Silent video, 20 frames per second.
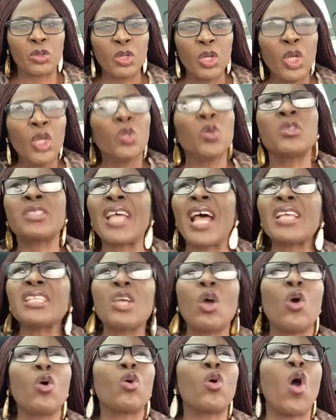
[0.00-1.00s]
You start,
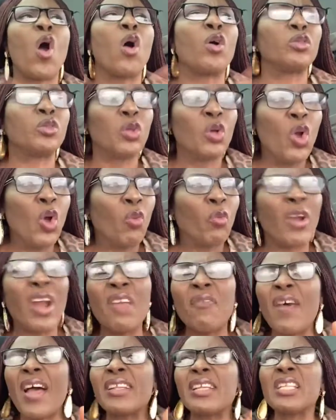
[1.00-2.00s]
oh God,
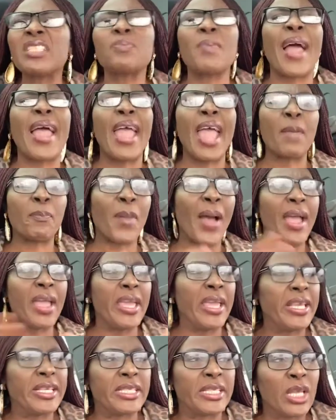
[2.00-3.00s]
wherever this my helper
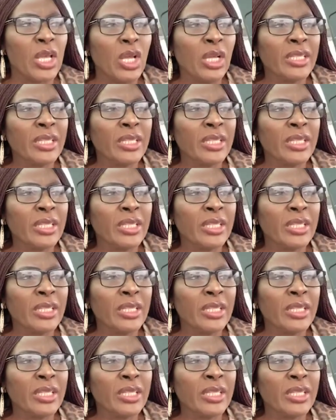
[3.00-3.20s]
is,